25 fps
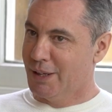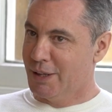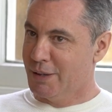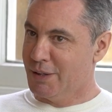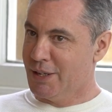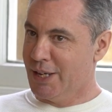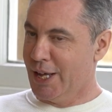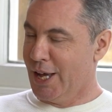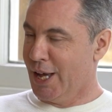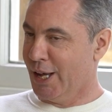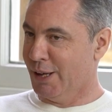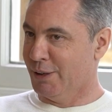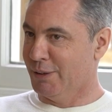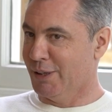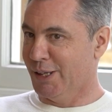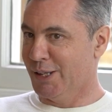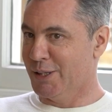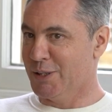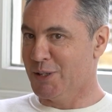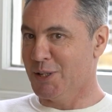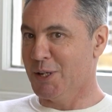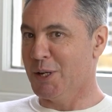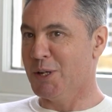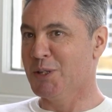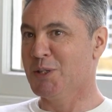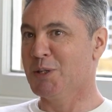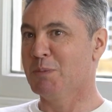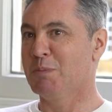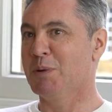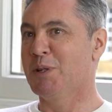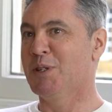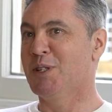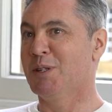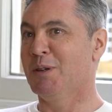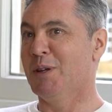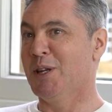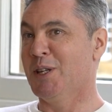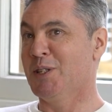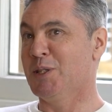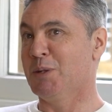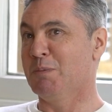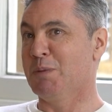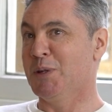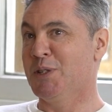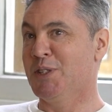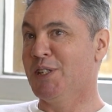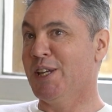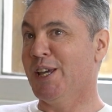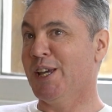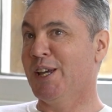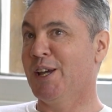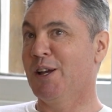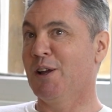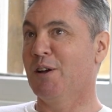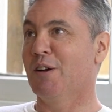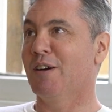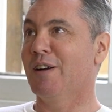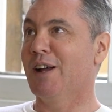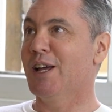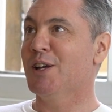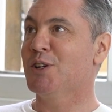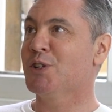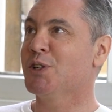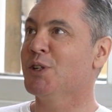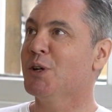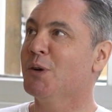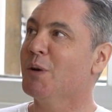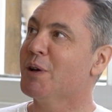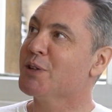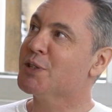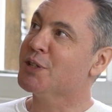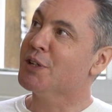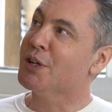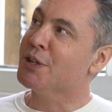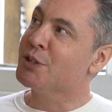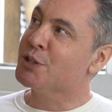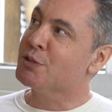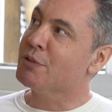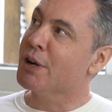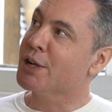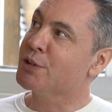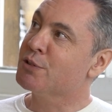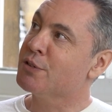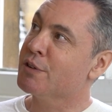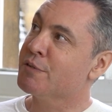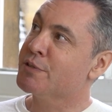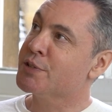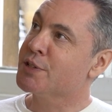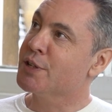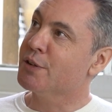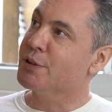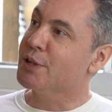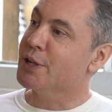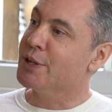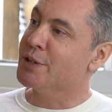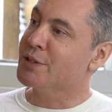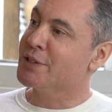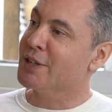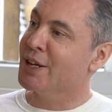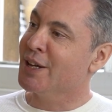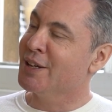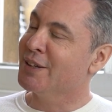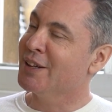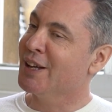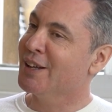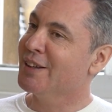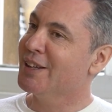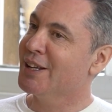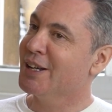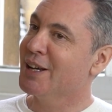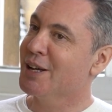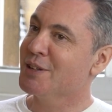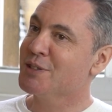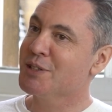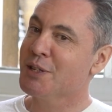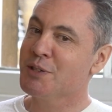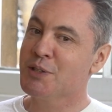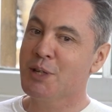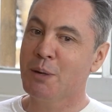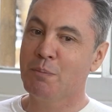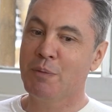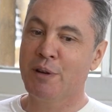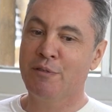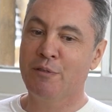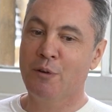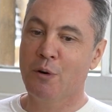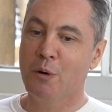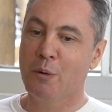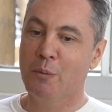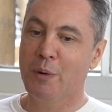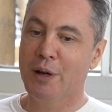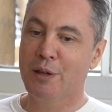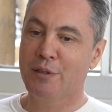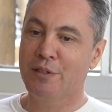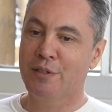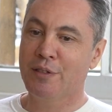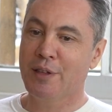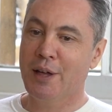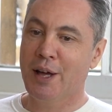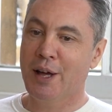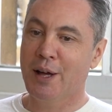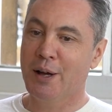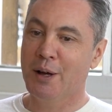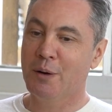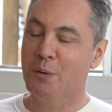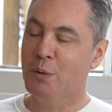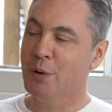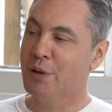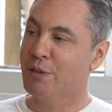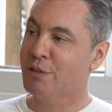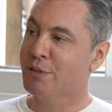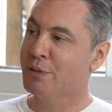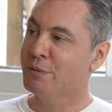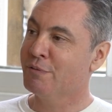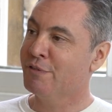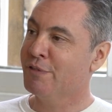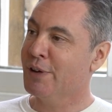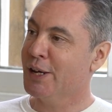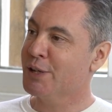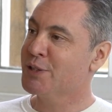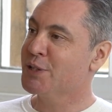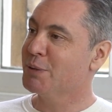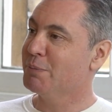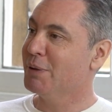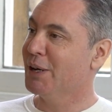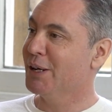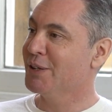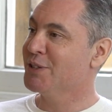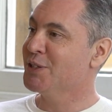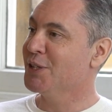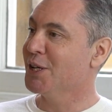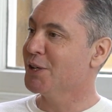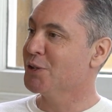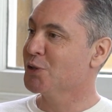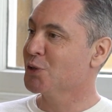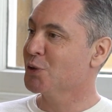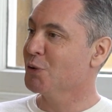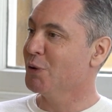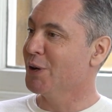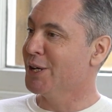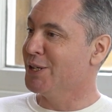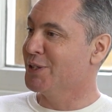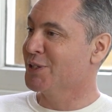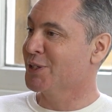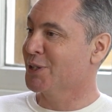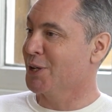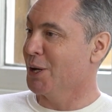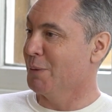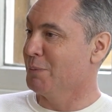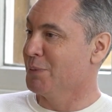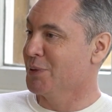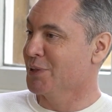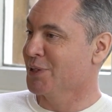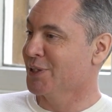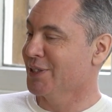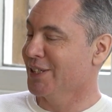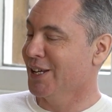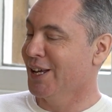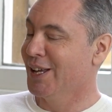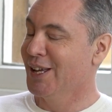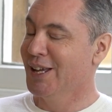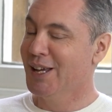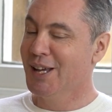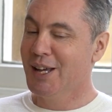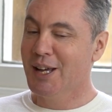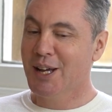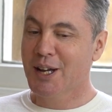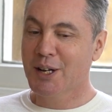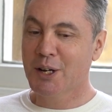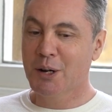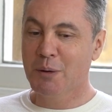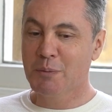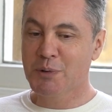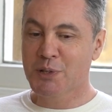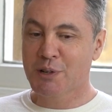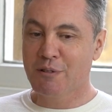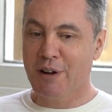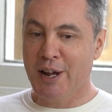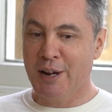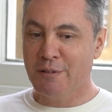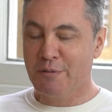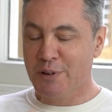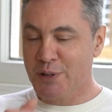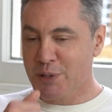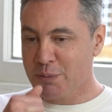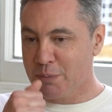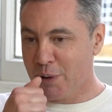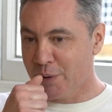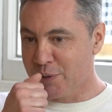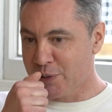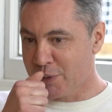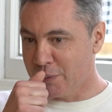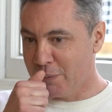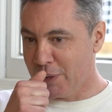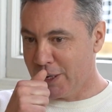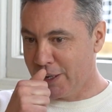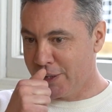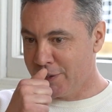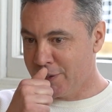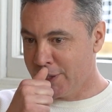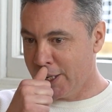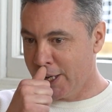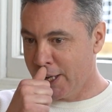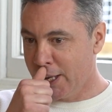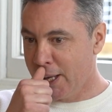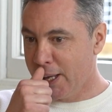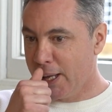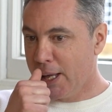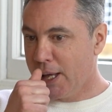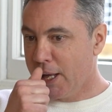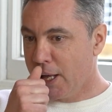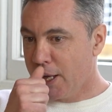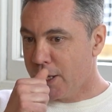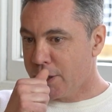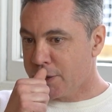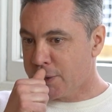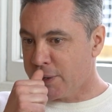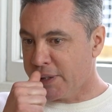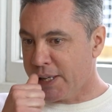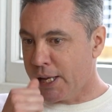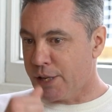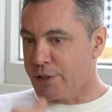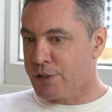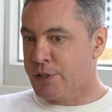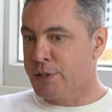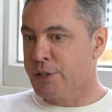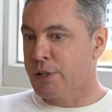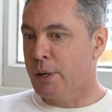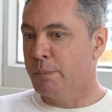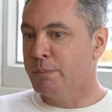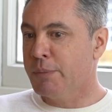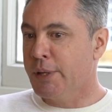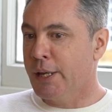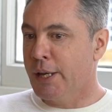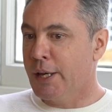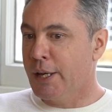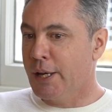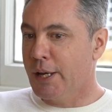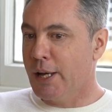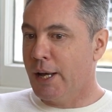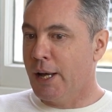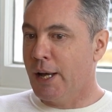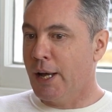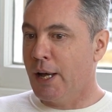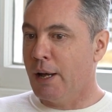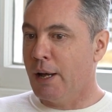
Yeah, I'd say it's a particular issue as a director of studies. I think, as I said before, with flexibility and choice comes great responsibility. So that's something.